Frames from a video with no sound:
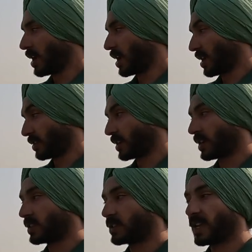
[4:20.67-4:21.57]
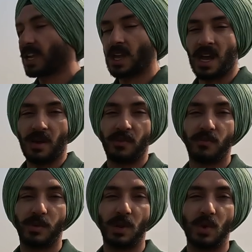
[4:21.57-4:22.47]
The other thing we
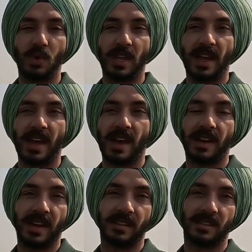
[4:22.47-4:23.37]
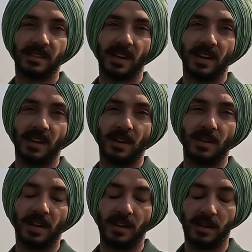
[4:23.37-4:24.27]
would be looking at, as I said,
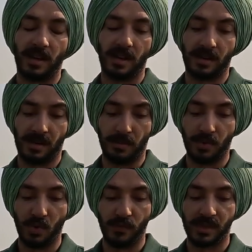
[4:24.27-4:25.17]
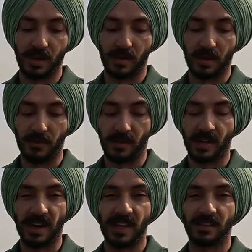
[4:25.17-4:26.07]
it improves the
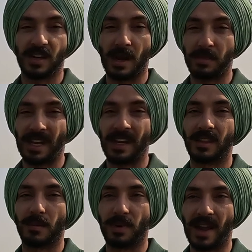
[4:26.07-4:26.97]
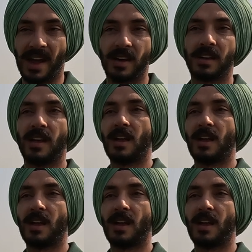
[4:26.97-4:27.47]
fertilizer uptake in the plant.